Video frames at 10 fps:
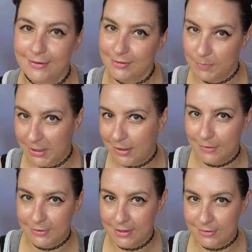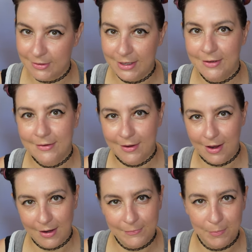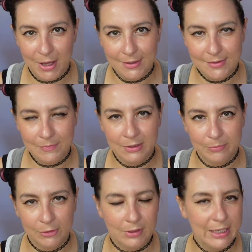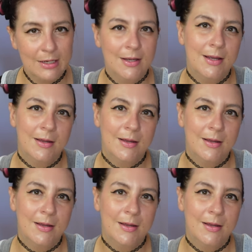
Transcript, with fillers: And speaking of sunscreen, I have applied some liberally